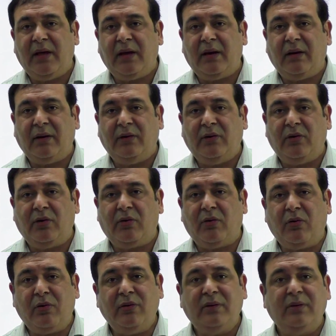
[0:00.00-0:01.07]
your
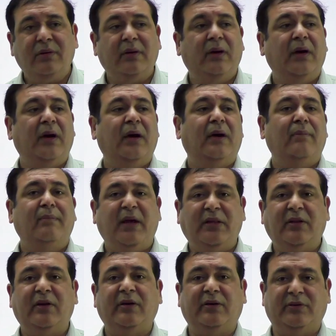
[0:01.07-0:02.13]
own
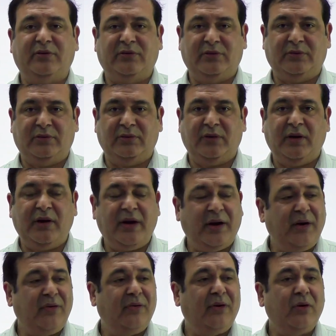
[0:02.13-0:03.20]
methods in
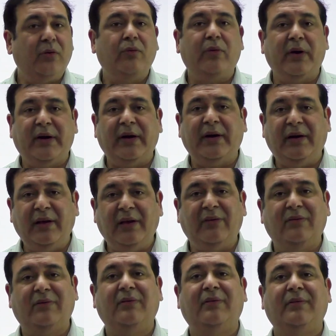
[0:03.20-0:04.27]
addition to what I
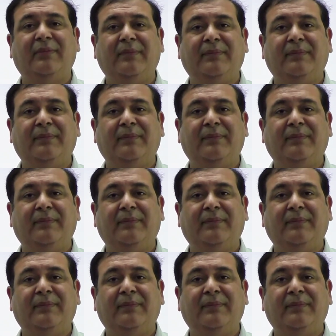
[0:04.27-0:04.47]
teach,